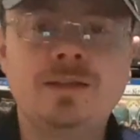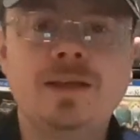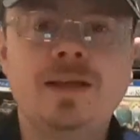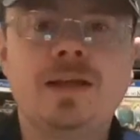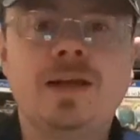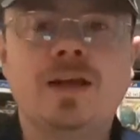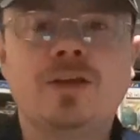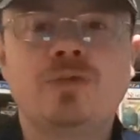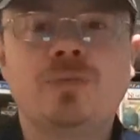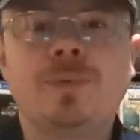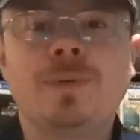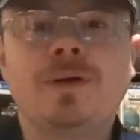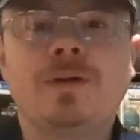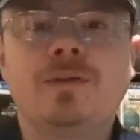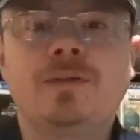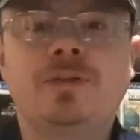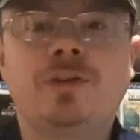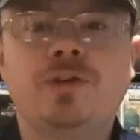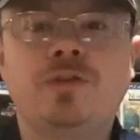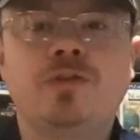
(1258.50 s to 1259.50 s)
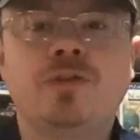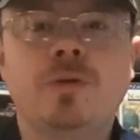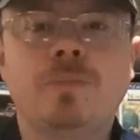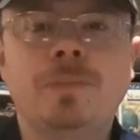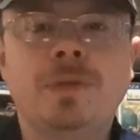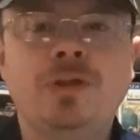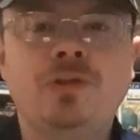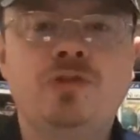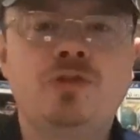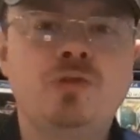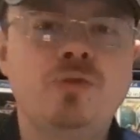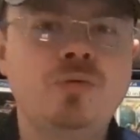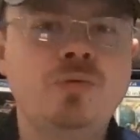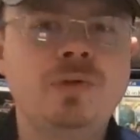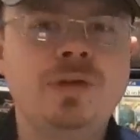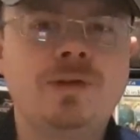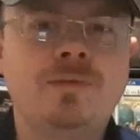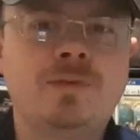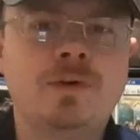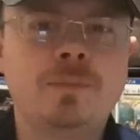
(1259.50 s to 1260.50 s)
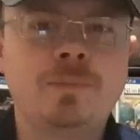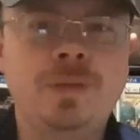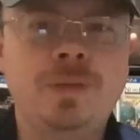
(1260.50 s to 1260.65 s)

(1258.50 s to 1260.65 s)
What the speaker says: the announcement, there's going to be two different